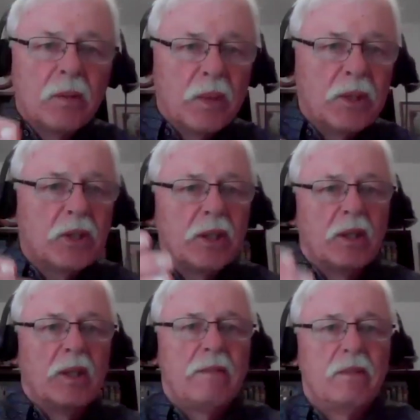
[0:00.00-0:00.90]
reaching
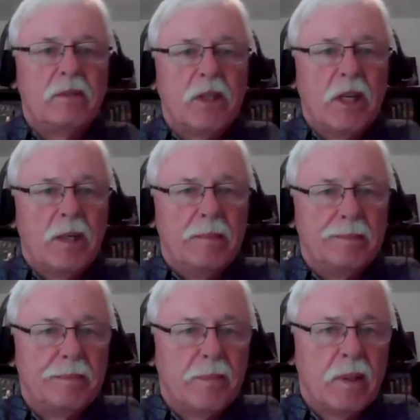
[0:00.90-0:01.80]
the level of 10.
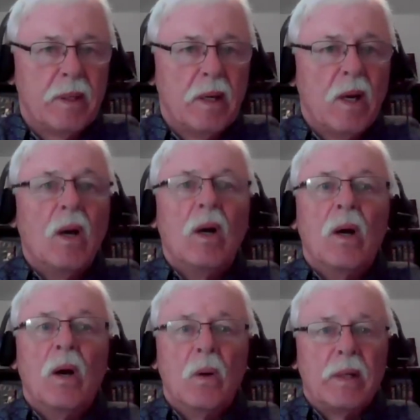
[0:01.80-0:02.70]

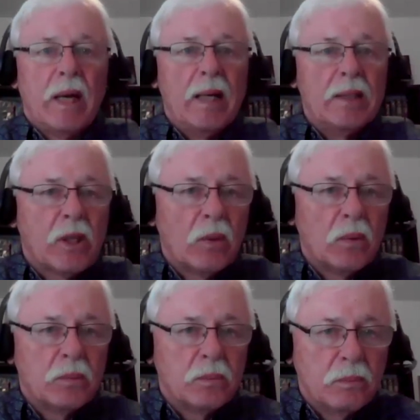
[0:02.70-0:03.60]
Okay,
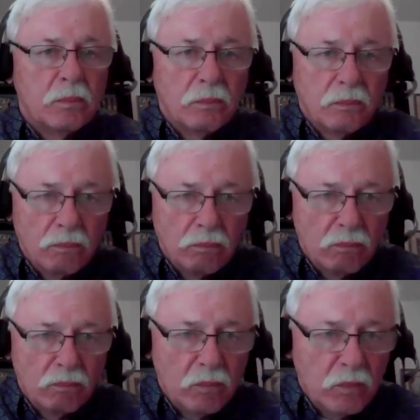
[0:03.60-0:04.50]
so
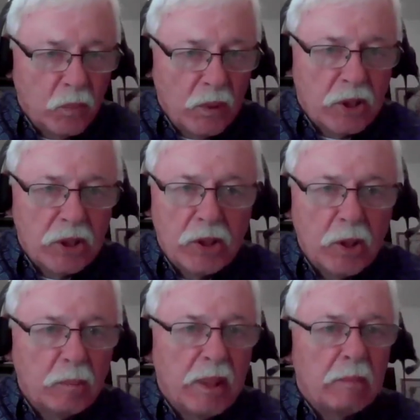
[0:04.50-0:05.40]
we should
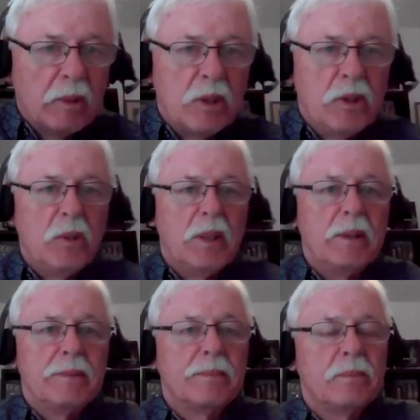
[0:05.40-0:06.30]
still be able to do
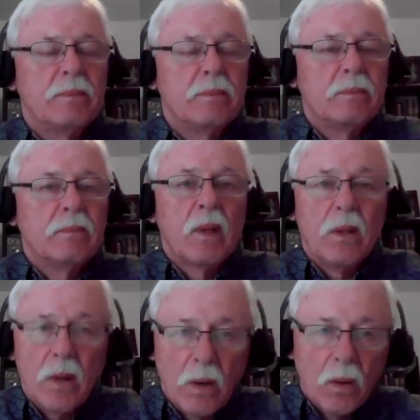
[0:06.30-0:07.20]
it.
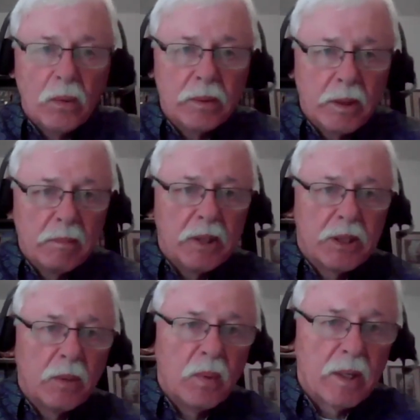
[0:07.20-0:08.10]
No, you're
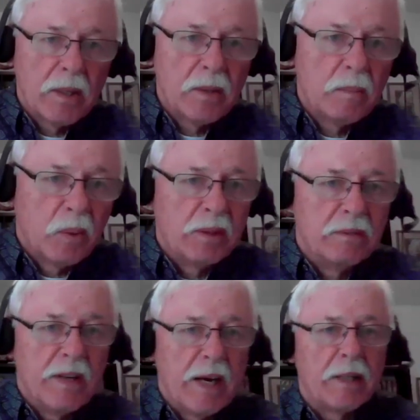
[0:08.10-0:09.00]
missing one other
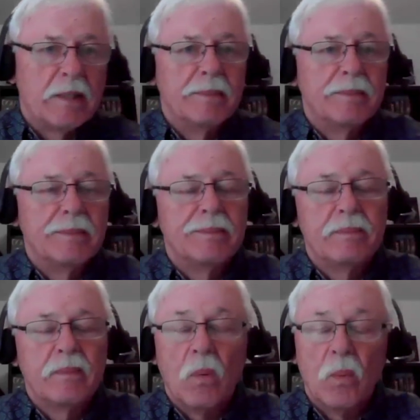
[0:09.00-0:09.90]
important fact.
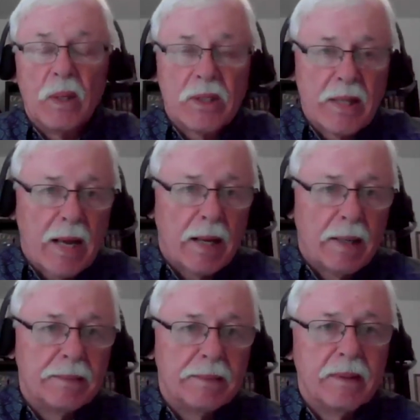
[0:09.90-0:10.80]
Well, what's that?
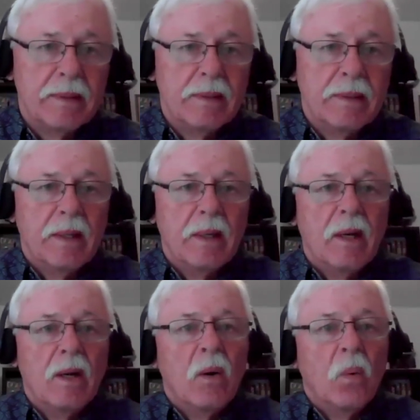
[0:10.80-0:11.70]

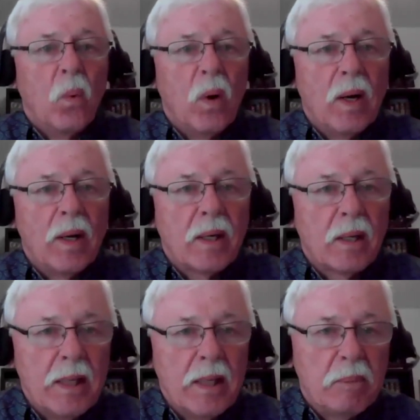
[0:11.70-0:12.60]
What
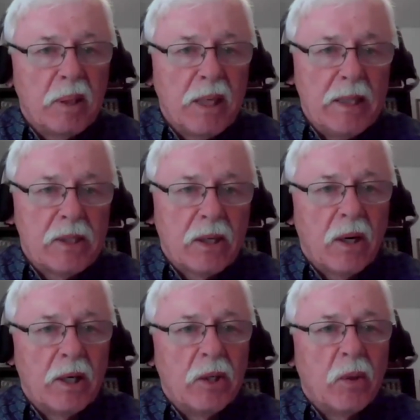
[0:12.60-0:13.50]
clean place are you